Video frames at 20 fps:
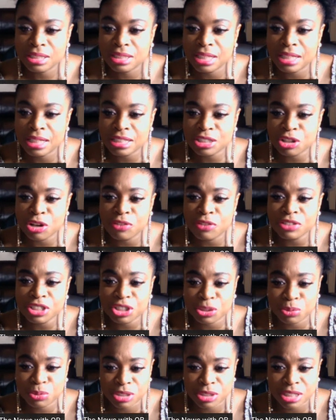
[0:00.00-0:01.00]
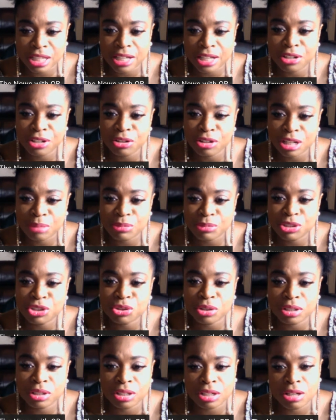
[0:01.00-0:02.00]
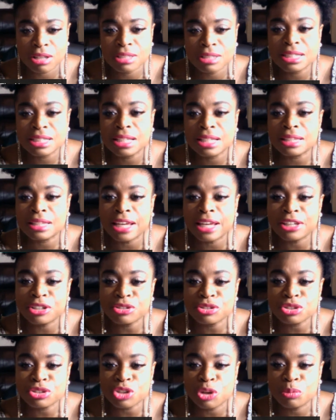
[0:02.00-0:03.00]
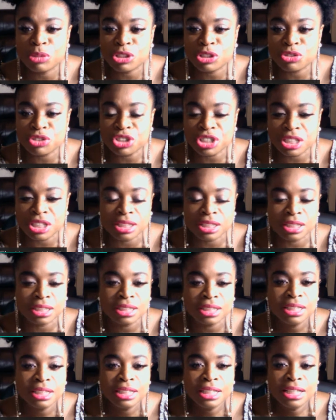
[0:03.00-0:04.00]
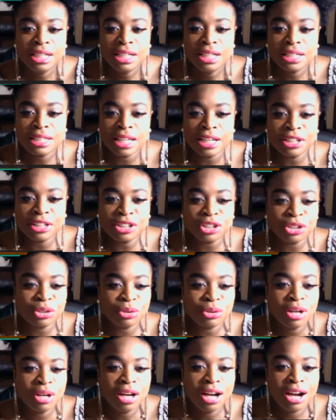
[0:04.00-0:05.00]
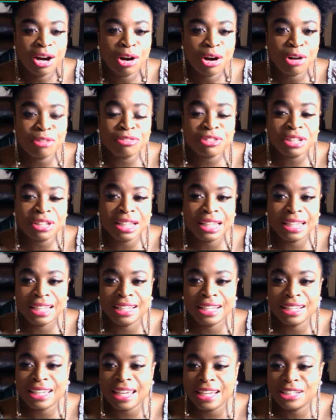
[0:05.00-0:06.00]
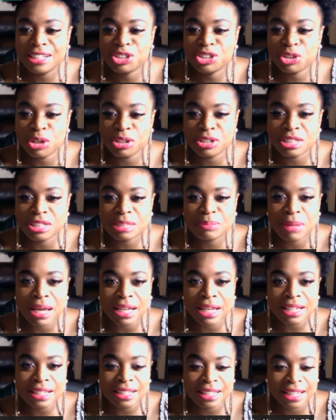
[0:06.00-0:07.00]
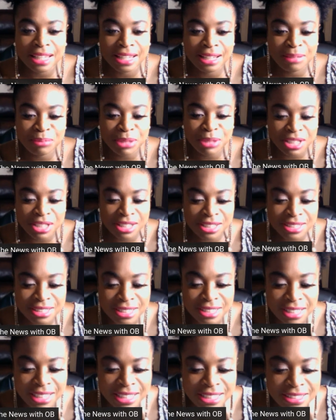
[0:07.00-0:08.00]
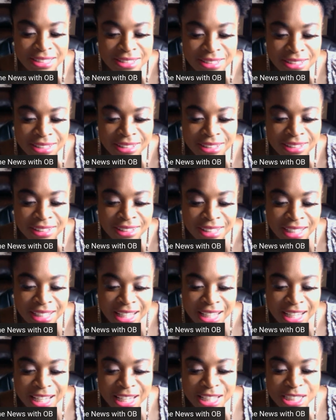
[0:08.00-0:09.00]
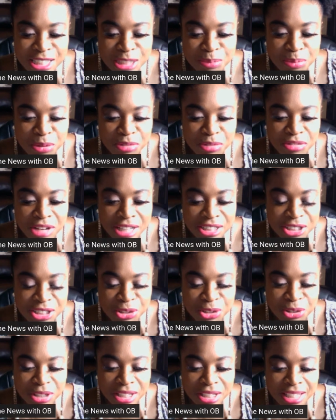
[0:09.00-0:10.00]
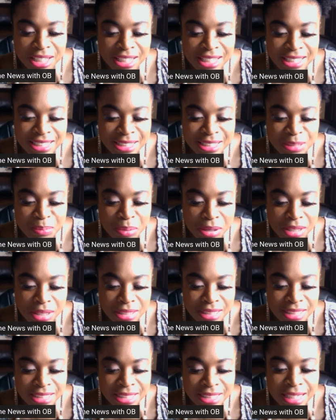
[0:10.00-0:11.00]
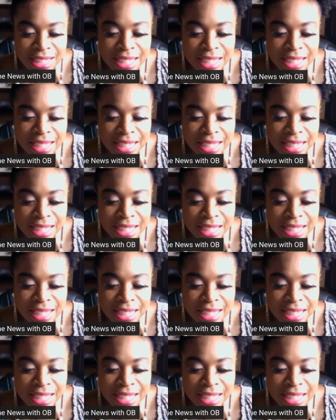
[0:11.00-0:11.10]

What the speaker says: Yes, the conversation was getting good. I'm enjoying the content. Thank you so much, Rashida. Thank you. Hopefully Ian can join us back again, because he's a professional here. He's a politician.